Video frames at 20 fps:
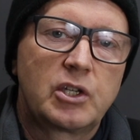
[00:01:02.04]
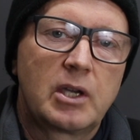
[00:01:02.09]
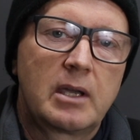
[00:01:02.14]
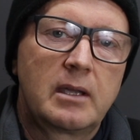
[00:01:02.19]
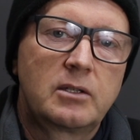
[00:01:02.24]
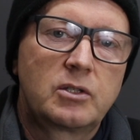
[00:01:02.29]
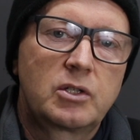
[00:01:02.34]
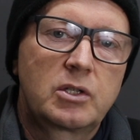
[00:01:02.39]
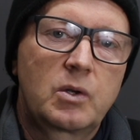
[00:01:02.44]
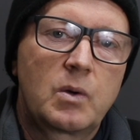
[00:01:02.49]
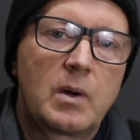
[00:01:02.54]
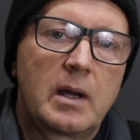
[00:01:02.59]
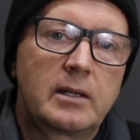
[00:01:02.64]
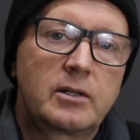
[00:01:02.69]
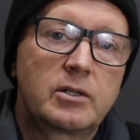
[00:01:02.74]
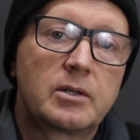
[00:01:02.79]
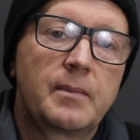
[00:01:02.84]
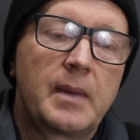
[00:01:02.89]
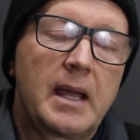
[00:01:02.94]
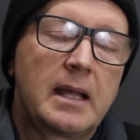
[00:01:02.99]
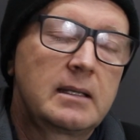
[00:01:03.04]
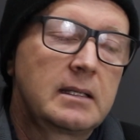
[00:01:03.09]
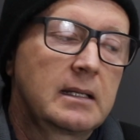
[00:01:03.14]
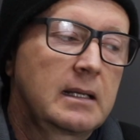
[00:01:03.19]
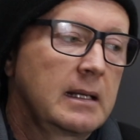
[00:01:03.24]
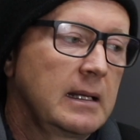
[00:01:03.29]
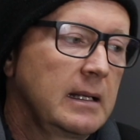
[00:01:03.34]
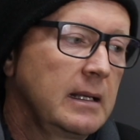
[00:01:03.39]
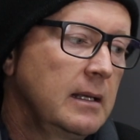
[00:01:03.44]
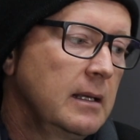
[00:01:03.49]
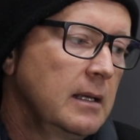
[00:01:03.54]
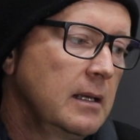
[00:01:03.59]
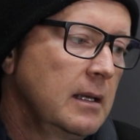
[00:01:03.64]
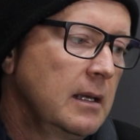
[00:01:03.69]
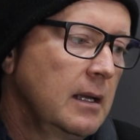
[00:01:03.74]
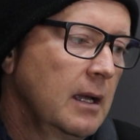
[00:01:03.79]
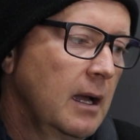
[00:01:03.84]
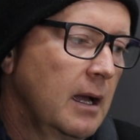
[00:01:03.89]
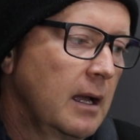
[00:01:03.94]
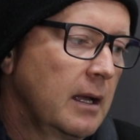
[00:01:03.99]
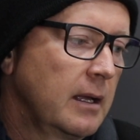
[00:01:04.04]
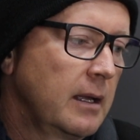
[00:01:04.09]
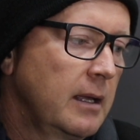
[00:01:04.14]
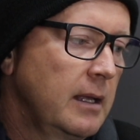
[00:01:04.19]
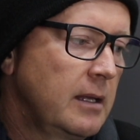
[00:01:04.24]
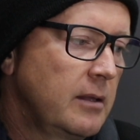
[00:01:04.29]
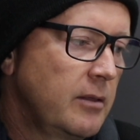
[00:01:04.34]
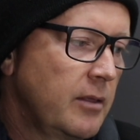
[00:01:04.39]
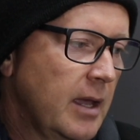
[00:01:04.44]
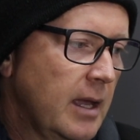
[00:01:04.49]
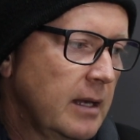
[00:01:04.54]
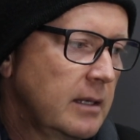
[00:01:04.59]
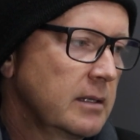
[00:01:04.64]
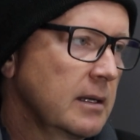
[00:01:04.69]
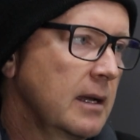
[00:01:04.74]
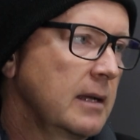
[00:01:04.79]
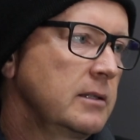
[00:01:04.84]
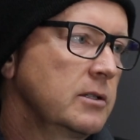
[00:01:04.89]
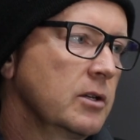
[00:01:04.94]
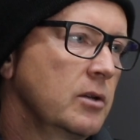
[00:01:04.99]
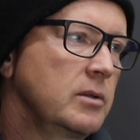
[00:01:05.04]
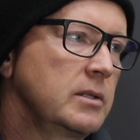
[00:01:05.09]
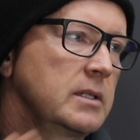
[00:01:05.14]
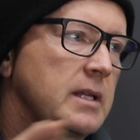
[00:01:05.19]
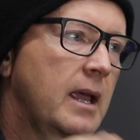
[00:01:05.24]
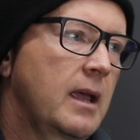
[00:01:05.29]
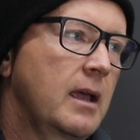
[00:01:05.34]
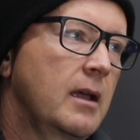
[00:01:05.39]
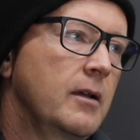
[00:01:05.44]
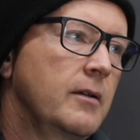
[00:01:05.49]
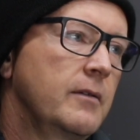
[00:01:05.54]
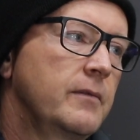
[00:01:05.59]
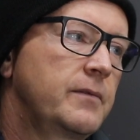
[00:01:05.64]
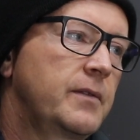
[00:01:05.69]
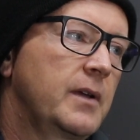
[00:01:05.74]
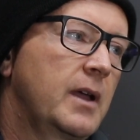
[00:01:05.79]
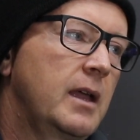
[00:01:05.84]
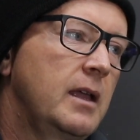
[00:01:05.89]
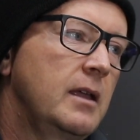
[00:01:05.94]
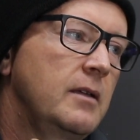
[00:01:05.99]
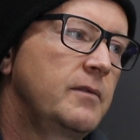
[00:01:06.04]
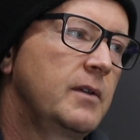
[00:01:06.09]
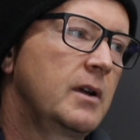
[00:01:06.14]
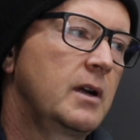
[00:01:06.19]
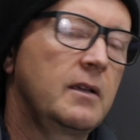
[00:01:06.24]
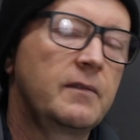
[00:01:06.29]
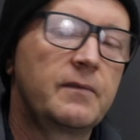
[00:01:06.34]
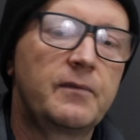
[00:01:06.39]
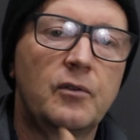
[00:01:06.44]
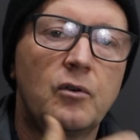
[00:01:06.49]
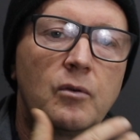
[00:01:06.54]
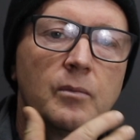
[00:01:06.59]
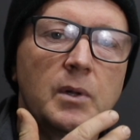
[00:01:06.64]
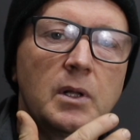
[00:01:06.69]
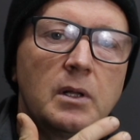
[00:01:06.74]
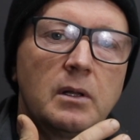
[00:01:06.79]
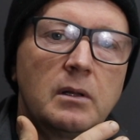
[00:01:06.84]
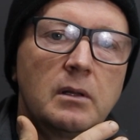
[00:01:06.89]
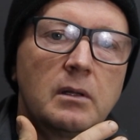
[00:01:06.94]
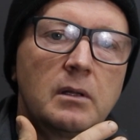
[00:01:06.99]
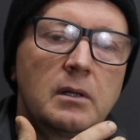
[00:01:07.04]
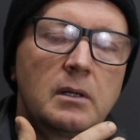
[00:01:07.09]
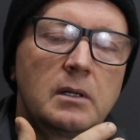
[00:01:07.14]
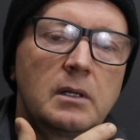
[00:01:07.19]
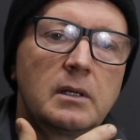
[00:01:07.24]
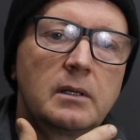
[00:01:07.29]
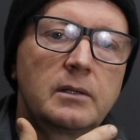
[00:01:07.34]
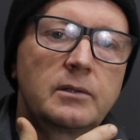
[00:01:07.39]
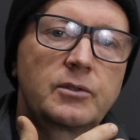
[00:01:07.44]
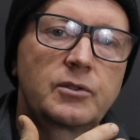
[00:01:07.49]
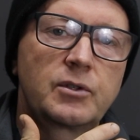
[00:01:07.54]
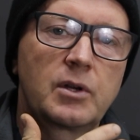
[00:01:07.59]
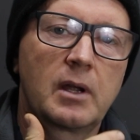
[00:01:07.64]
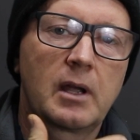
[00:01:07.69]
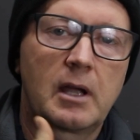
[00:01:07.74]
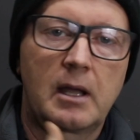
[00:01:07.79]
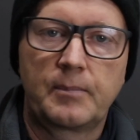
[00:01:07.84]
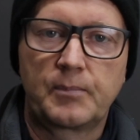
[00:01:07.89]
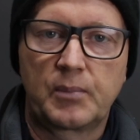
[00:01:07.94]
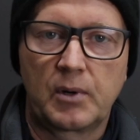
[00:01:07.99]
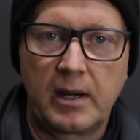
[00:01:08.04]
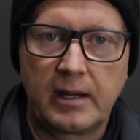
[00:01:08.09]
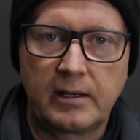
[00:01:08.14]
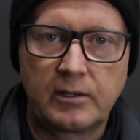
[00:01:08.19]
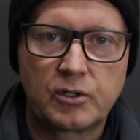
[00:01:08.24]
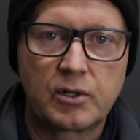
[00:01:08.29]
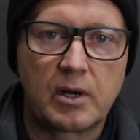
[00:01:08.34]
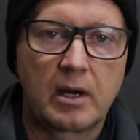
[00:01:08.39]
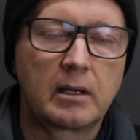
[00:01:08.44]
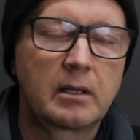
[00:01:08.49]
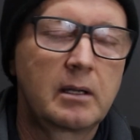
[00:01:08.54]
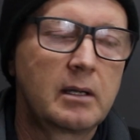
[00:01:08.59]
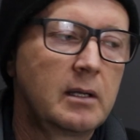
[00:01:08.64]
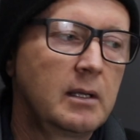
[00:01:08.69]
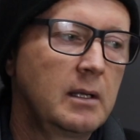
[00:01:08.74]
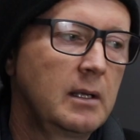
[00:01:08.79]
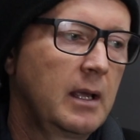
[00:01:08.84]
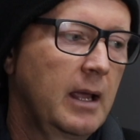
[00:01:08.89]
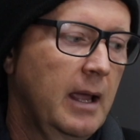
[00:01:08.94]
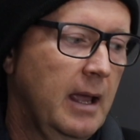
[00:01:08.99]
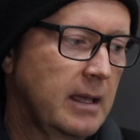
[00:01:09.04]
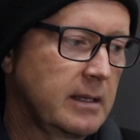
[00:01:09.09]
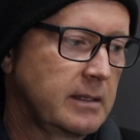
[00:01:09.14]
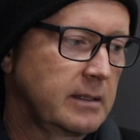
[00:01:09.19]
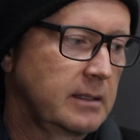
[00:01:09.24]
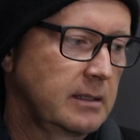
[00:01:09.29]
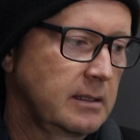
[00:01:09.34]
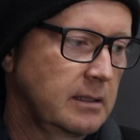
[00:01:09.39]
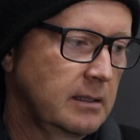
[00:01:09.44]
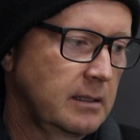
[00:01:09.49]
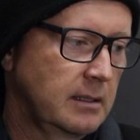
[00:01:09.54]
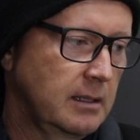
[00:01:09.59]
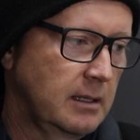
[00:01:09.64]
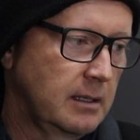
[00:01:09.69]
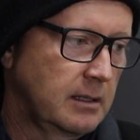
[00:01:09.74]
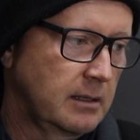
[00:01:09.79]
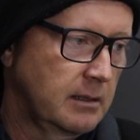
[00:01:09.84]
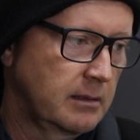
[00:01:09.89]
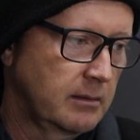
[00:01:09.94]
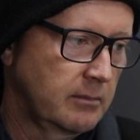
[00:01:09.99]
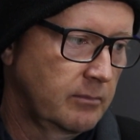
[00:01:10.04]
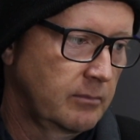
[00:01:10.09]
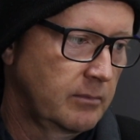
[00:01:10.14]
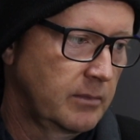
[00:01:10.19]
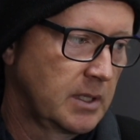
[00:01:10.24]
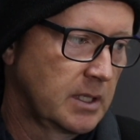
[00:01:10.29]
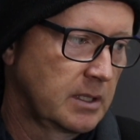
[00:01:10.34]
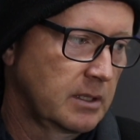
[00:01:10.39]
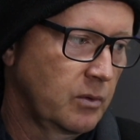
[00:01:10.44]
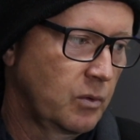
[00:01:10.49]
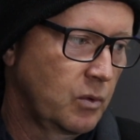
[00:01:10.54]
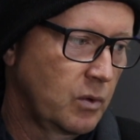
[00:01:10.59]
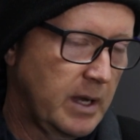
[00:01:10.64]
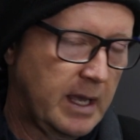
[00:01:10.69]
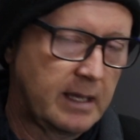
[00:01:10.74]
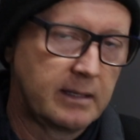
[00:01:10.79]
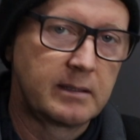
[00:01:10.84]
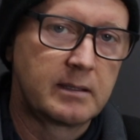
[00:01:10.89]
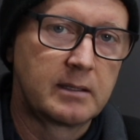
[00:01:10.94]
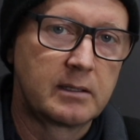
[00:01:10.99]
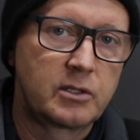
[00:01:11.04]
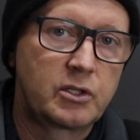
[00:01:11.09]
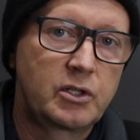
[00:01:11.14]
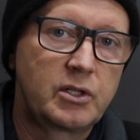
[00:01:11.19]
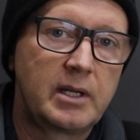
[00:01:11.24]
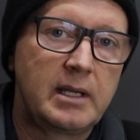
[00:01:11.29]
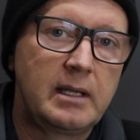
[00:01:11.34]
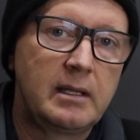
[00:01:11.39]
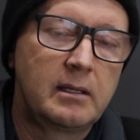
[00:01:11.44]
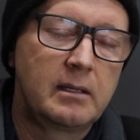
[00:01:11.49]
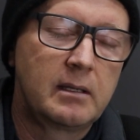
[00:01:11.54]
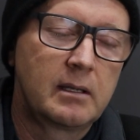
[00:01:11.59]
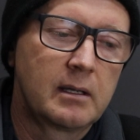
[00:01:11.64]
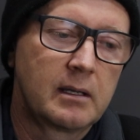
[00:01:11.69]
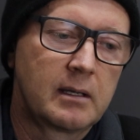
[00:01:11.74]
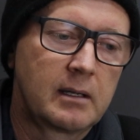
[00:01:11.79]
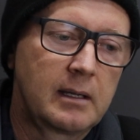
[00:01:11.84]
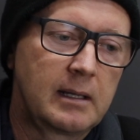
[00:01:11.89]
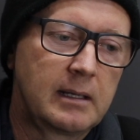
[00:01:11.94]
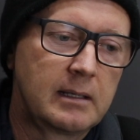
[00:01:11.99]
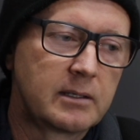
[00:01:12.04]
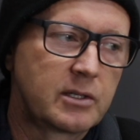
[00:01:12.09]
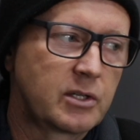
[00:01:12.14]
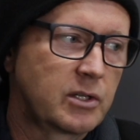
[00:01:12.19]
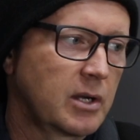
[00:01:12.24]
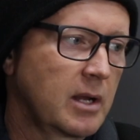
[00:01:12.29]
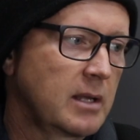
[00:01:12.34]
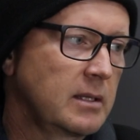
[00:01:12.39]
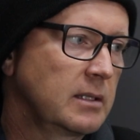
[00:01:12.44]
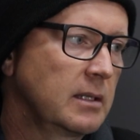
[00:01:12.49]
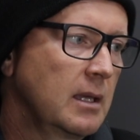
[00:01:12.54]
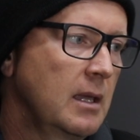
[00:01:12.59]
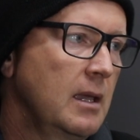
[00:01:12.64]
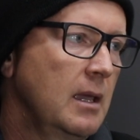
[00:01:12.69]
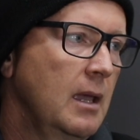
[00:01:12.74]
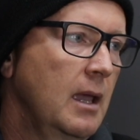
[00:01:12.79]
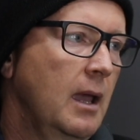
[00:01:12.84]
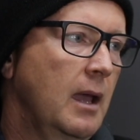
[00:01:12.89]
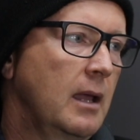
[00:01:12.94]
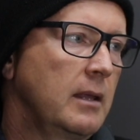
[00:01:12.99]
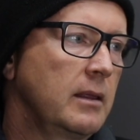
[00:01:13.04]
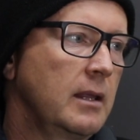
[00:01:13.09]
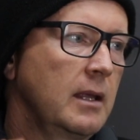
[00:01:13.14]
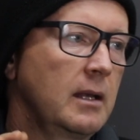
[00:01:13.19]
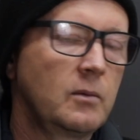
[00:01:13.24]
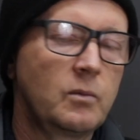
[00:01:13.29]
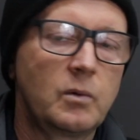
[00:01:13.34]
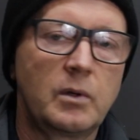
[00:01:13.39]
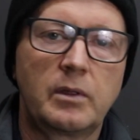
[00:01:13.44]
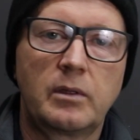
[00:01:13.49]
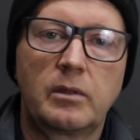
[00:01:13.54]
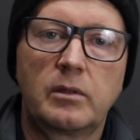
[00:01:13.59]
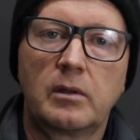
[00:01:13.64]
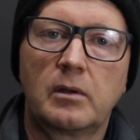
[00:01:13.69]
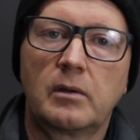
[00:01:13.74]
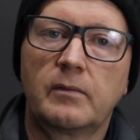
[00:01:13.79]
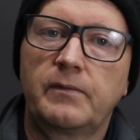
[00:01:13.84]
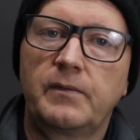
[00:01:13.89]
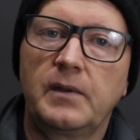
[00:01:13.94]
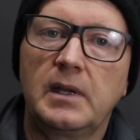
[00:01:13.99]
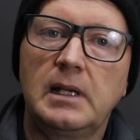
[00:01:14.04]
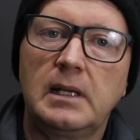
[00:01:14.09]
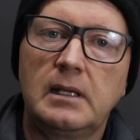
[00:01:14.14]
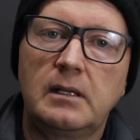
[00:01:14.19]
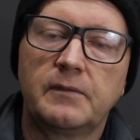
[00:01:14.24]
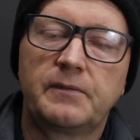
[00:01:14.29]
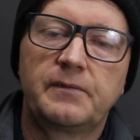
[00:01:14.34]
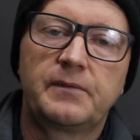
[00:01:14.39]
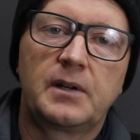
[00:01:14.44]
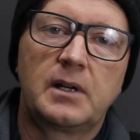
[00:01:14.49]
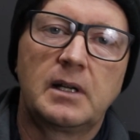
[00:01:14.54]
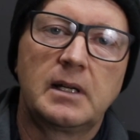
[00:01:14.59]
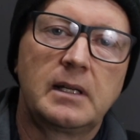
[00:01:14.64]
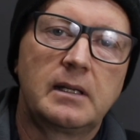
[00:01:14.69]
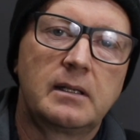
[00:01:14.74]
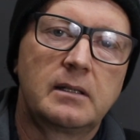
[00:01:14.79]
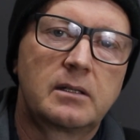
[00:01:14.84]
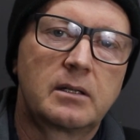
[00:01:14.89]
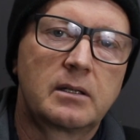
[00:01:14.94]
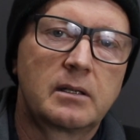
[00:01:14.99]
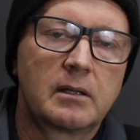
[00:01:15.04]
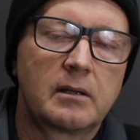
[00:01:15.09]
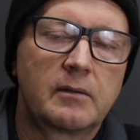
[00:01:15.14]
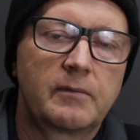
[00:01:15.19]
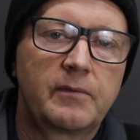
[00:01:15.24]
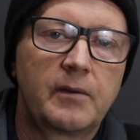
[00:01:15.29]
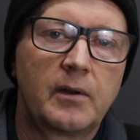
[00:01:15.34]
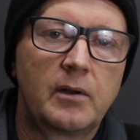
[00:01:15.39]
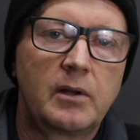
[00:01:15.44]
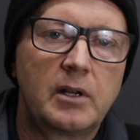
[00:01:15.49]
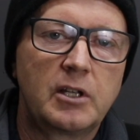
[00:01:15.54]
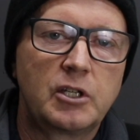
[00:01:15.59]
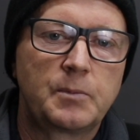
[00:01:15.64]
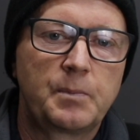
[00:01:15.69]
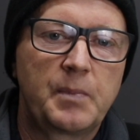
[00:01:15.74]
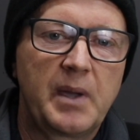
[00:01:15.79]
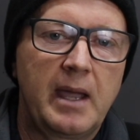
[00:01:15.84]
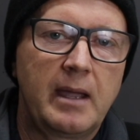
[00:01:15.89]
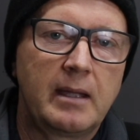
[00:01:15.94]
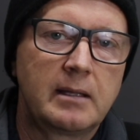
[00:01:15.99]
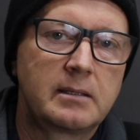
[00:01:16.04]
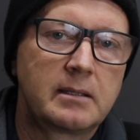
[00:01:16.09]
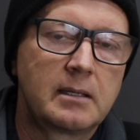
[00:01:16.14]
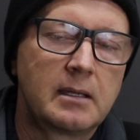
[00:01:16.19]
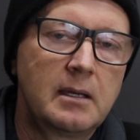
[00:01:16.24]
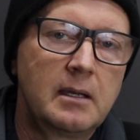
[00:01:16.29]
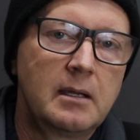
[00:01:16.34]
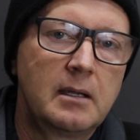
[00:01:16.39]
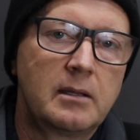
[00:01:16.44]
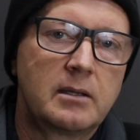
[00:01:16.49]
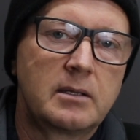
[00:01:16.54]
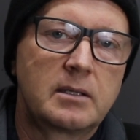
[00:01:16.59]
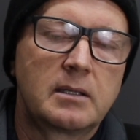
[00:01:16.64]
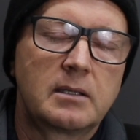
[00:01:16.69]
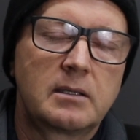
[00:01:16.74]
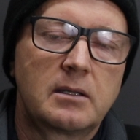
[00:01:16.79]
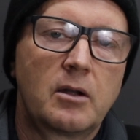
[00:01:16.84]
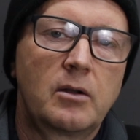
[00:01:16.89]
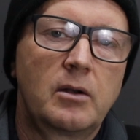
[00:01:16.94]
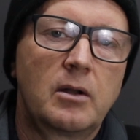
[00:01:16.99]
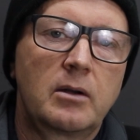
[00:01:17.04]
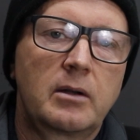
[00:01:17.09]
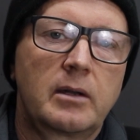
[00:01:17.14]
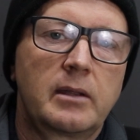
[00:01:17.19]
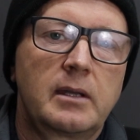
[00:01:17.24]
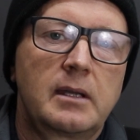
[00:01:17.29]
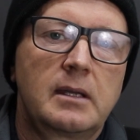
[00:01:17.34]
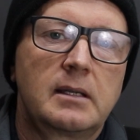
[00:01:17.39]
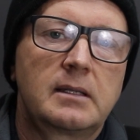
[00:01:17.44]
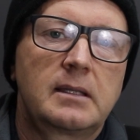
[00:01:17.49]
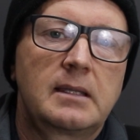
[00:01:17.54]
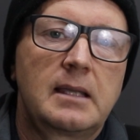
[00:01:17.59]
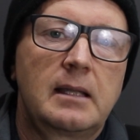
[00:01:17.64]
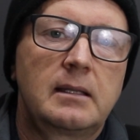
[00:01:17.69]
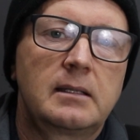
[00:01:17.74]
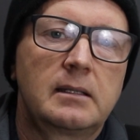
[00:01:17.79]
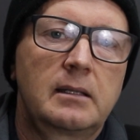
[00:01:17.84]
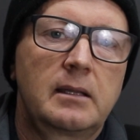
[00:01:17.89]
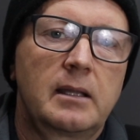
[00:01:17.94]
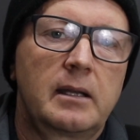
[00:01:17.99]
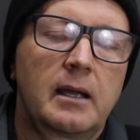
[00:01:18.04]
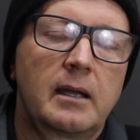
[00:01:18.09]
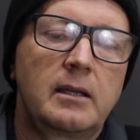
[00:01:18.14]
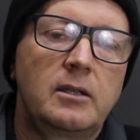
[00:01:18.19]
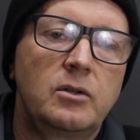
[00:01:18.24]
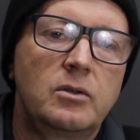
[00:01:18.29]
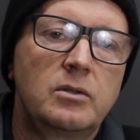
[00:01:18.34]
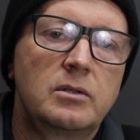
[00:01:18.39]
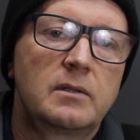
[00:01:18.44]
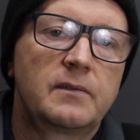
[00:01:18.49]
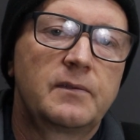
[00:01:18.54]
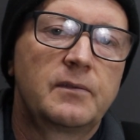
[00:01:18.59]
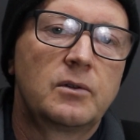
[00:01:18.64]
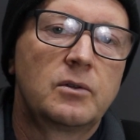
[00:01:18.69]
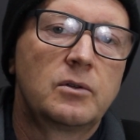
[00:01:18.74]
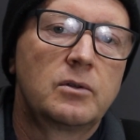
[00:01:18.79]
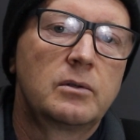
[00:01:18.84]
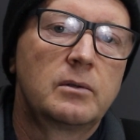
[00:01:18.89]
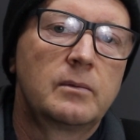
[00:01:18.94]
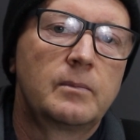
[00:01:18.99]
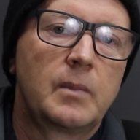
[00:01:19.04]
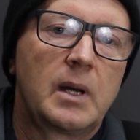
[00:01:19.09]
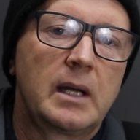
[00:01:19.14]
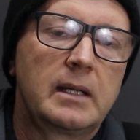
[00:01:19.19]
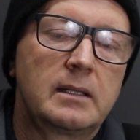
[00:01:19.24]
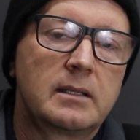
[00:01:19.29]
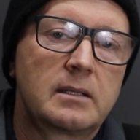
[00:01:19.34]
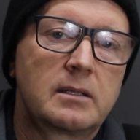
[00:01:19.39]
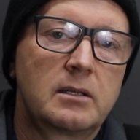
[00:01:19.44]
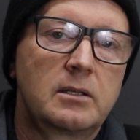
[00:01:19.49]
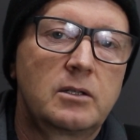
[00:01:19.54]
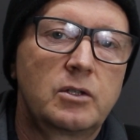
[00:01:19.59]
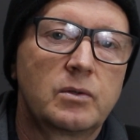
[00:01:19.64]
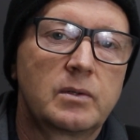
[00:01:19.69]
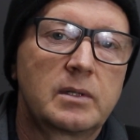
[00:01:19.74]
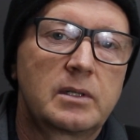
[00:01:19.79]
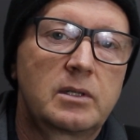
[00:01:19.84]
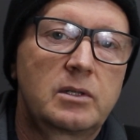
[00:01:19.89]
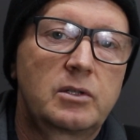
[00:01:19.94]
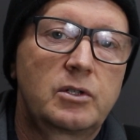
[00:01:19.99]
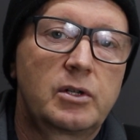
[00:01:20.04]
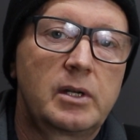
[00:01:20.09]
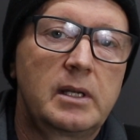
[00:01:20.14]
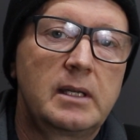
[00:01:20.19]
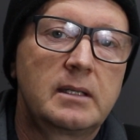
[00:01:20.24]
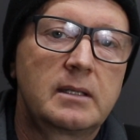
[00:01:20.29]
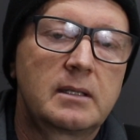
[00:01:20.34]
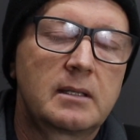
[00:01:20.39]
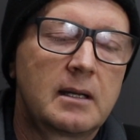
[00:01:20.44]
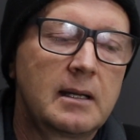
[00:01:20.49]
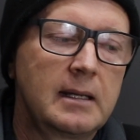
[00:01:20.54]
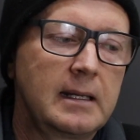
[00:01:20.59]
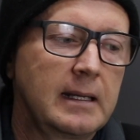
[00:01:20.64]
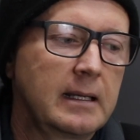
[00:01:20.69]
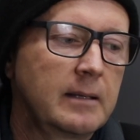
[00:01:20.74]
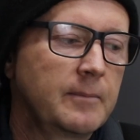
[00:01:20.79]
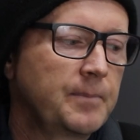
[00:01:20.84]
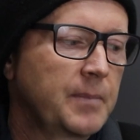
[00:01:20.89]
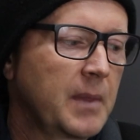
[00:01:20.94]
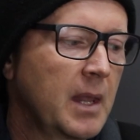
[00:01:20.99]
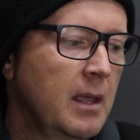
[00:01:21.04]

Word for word: changed quite dramatically uh, in that I don't have a very formal uh, tr upright trunk as in the, or as this tree uh, illustrates, and then with fairly defined foliage pads. This is no longer the aesthetic that I use for my deciduous tree styling.